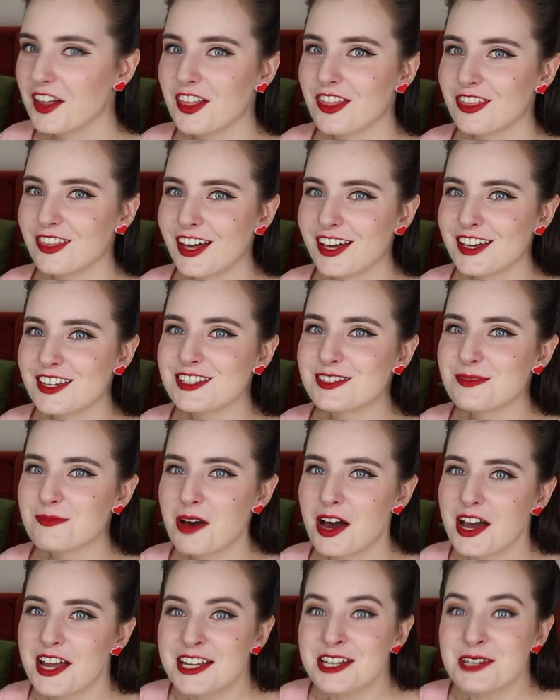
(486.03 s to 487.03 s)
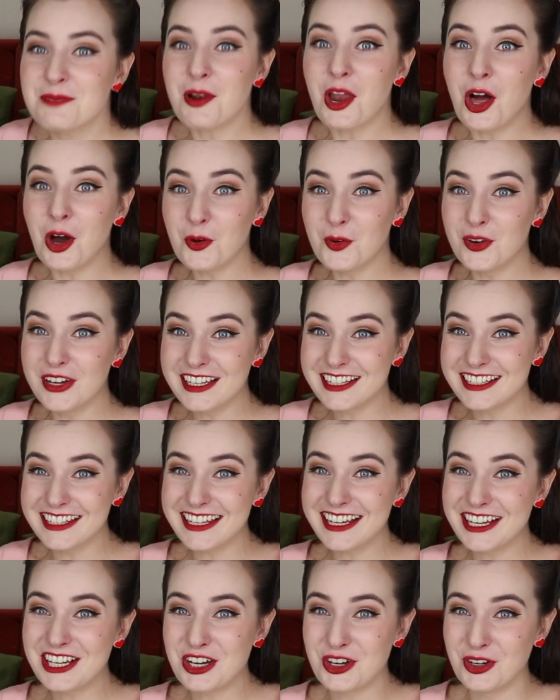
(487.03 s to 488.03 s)
That is
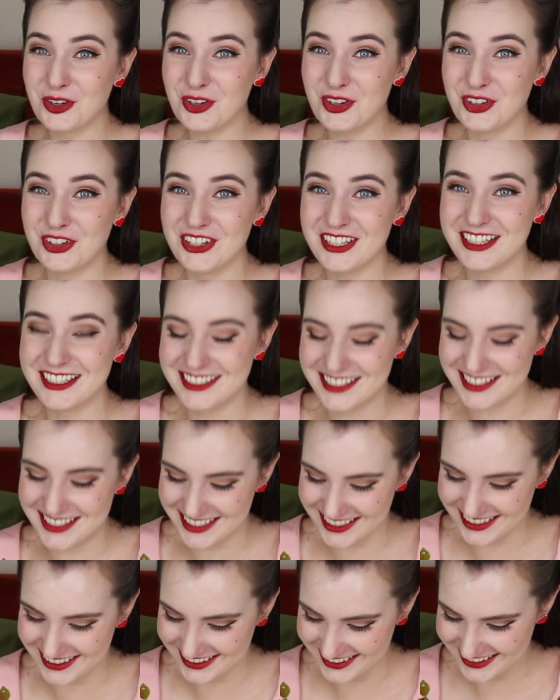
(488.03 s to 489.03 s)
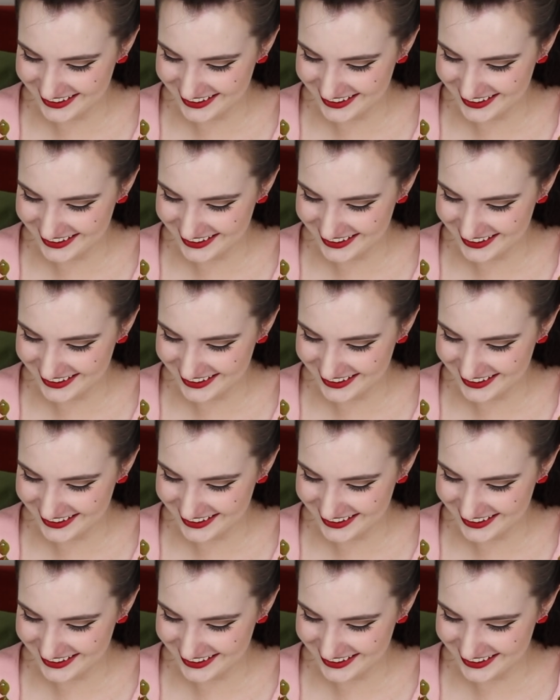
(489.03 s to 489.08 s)
mind-blowingly good.